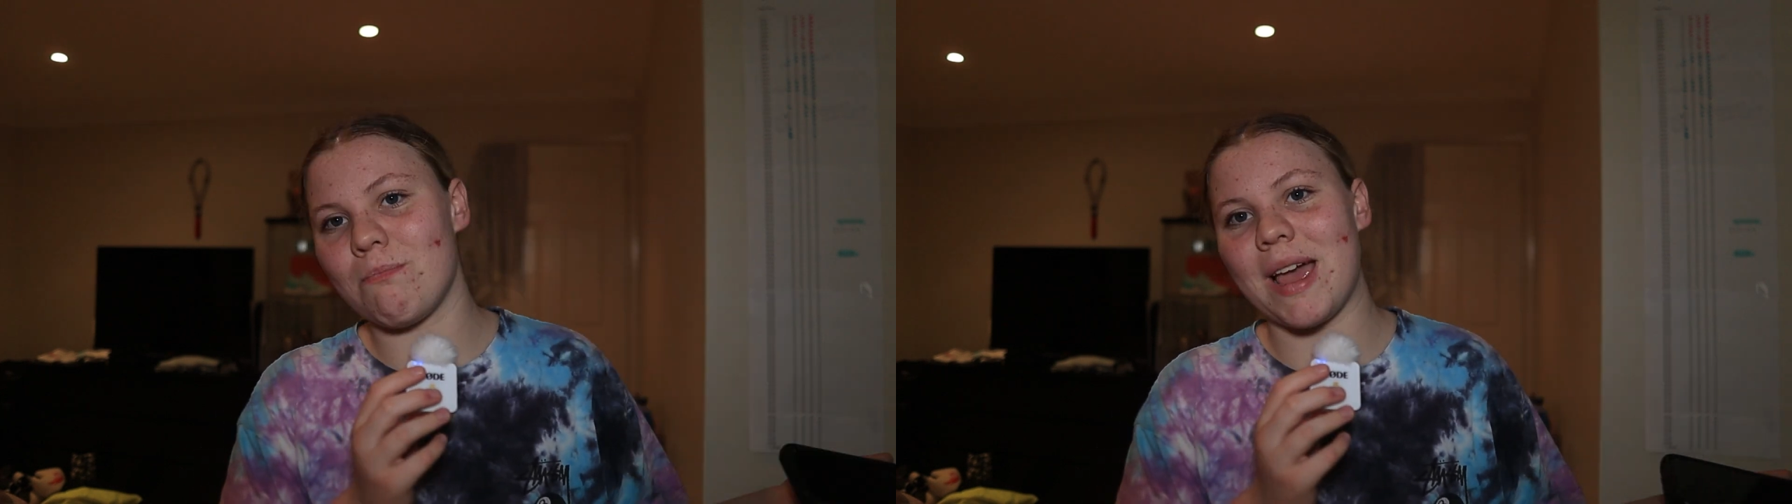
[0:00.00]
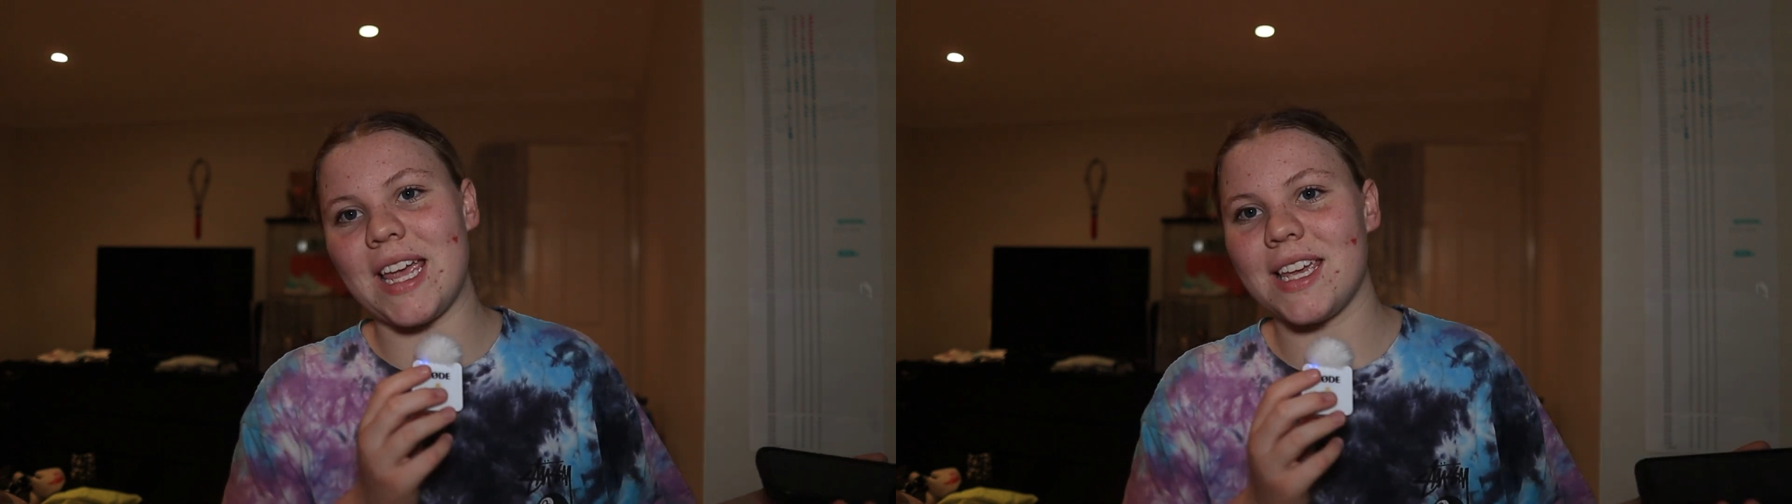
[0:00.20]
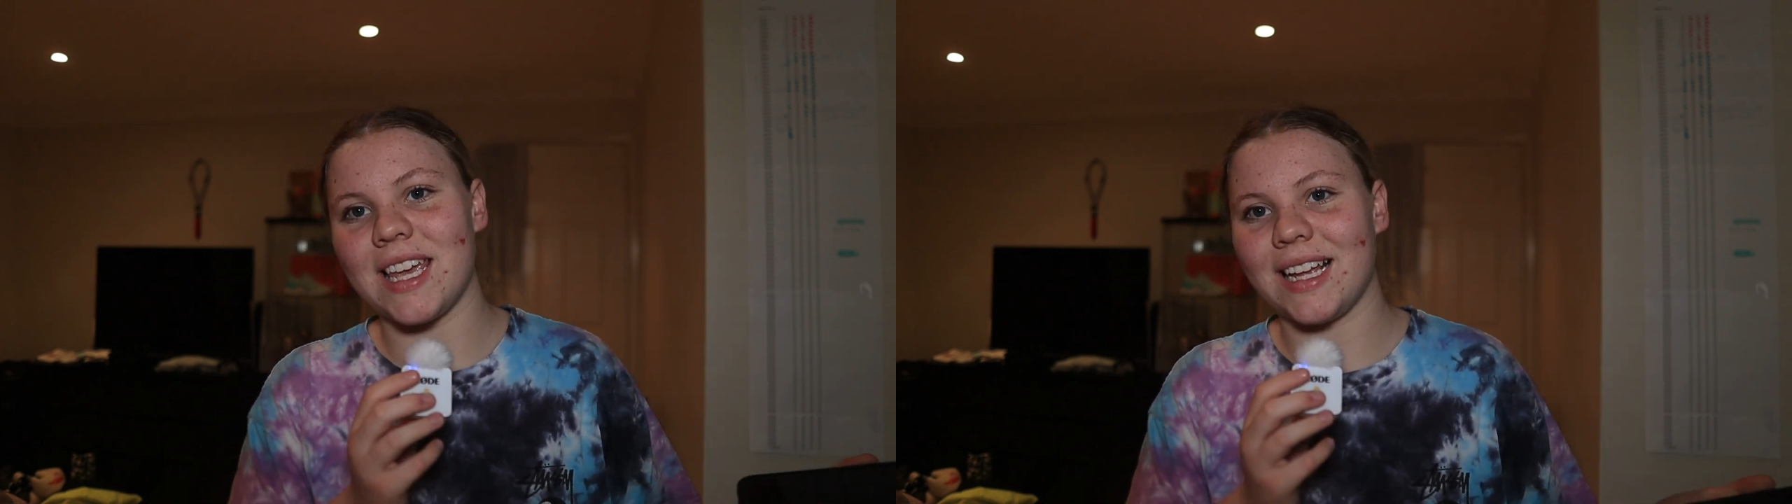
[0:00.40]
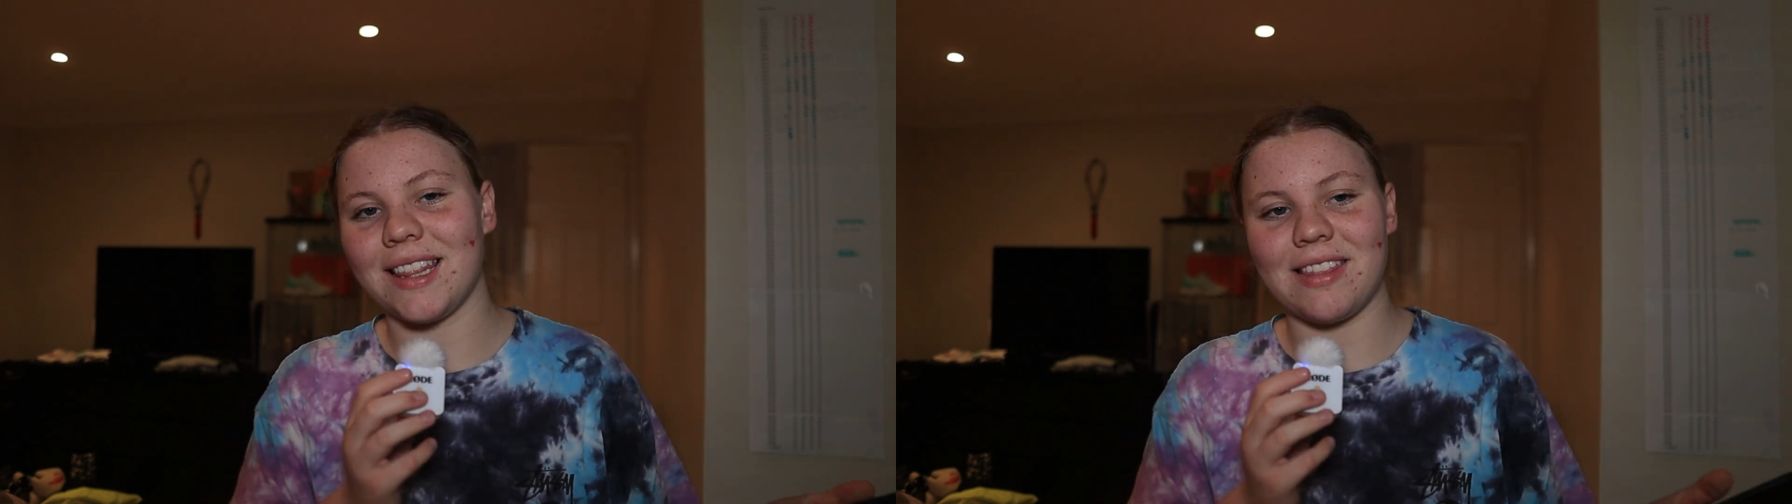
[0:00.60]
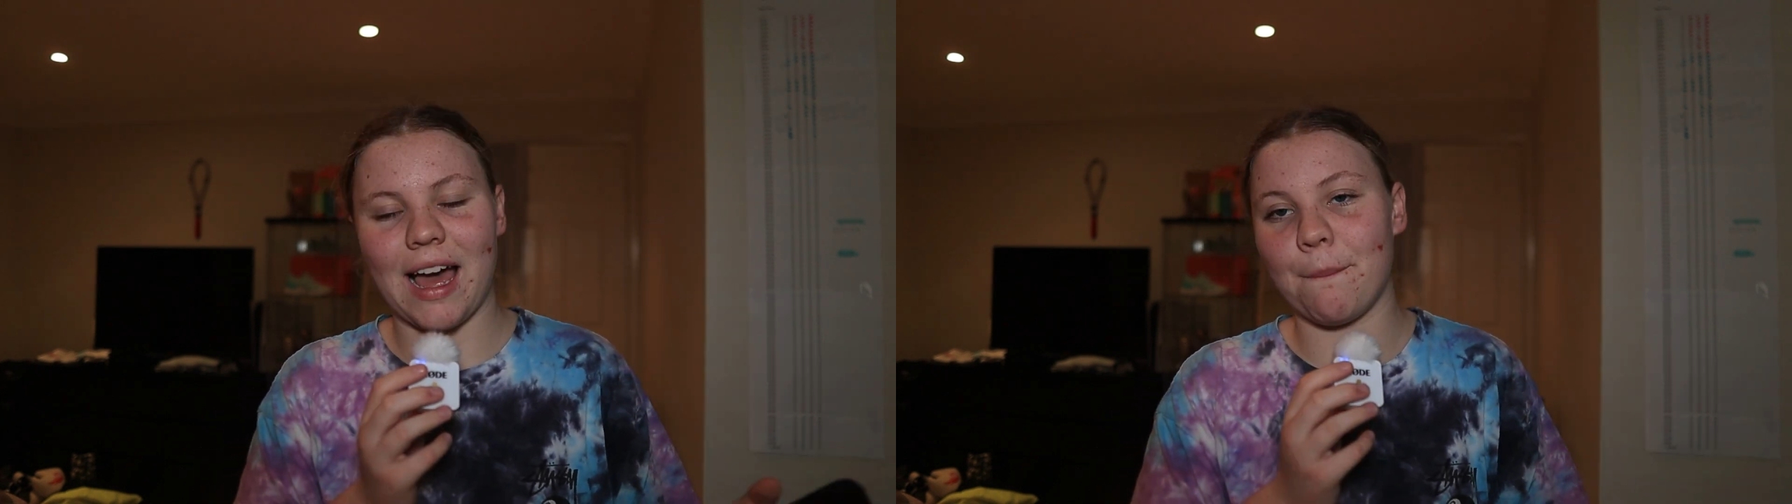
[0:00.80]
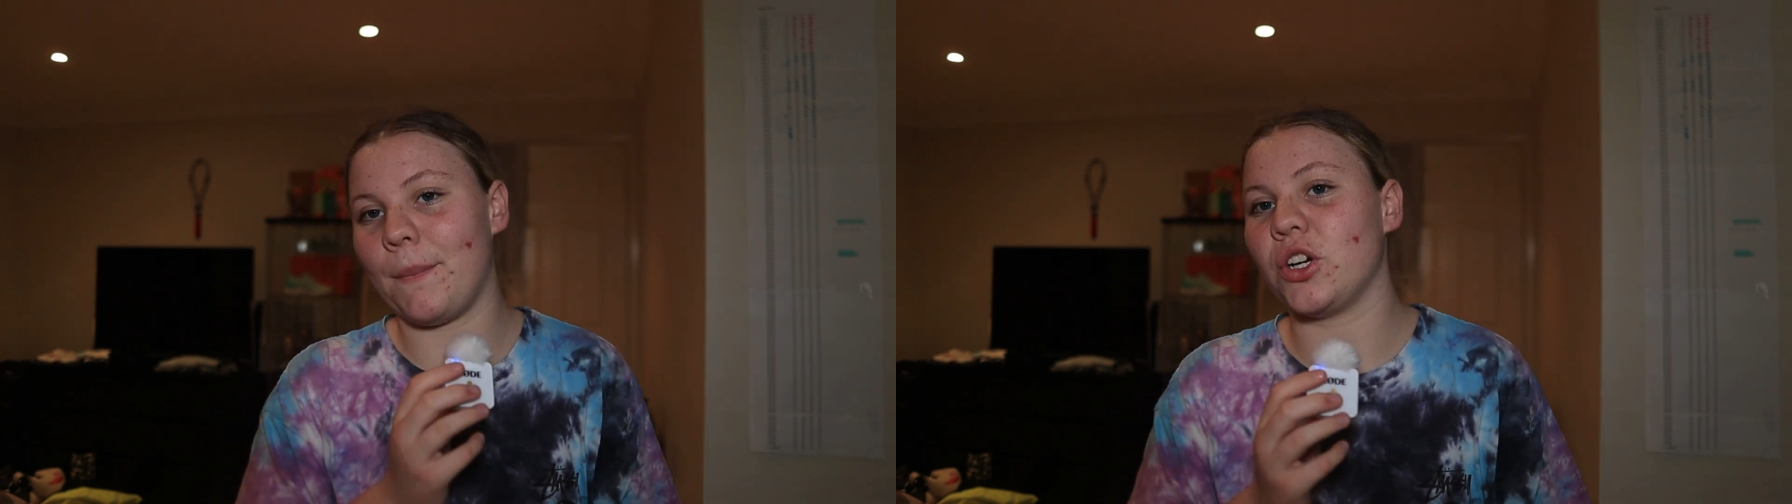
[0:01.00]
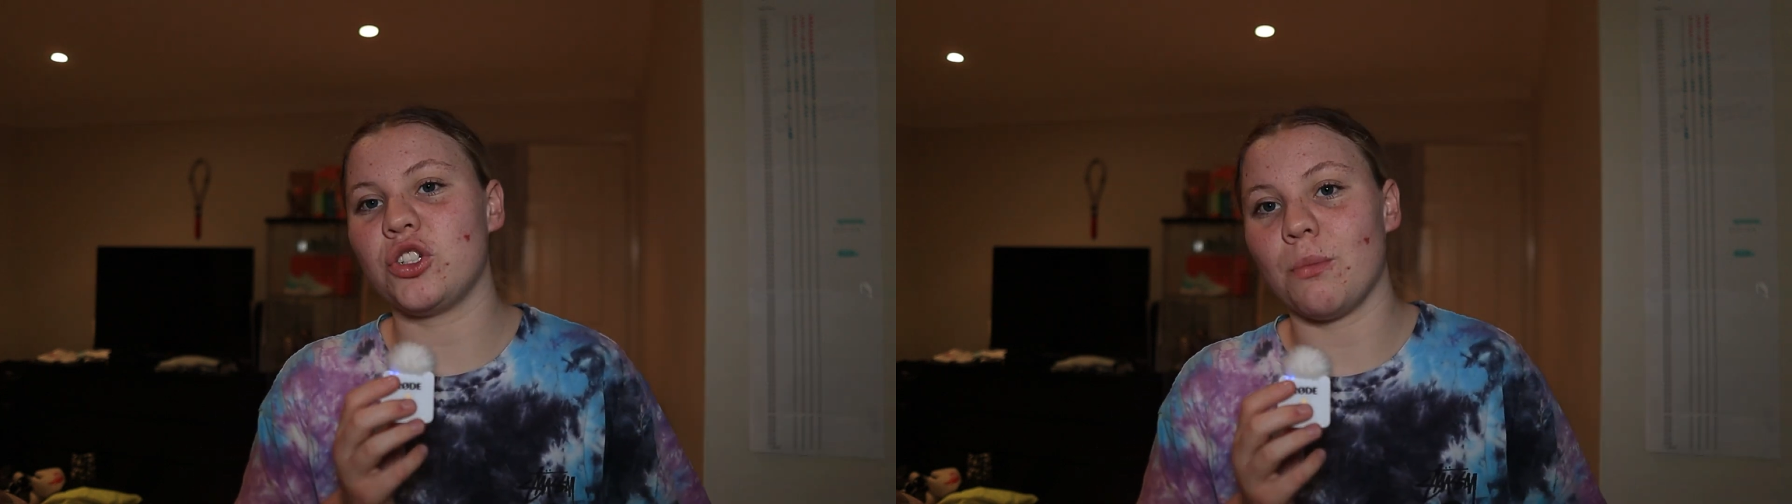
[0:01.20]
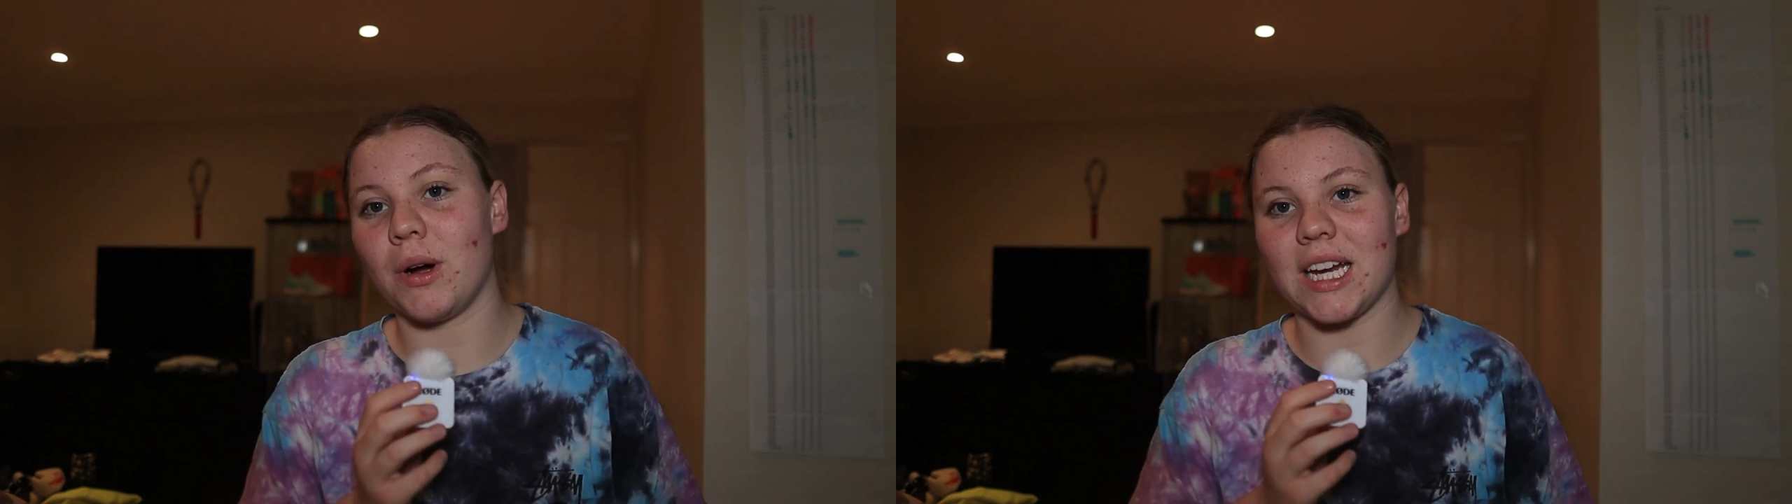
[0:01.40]
making that
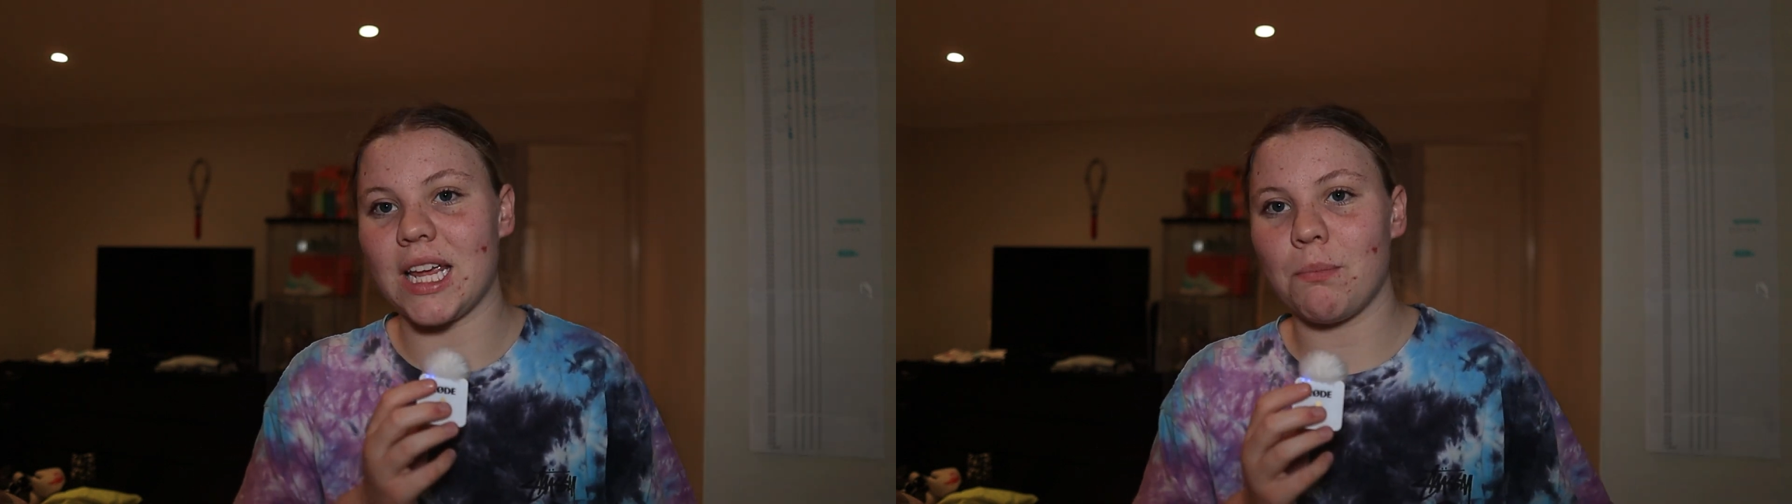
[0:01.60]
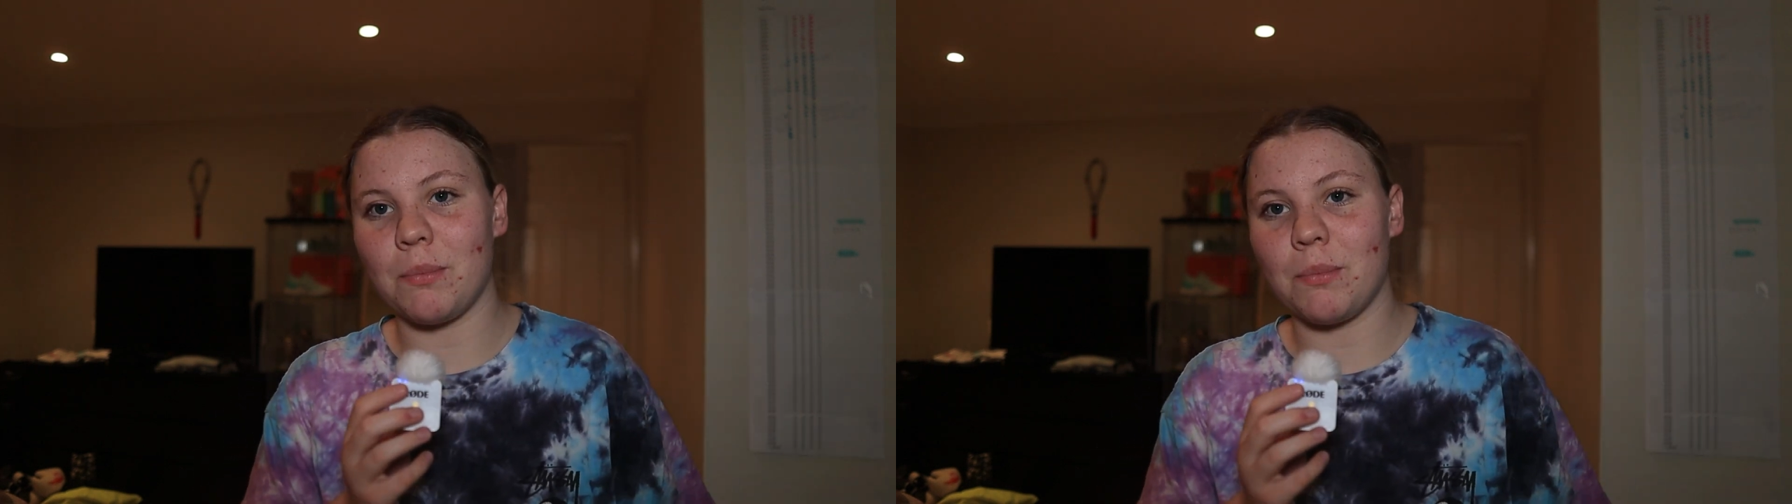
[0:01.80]
much money,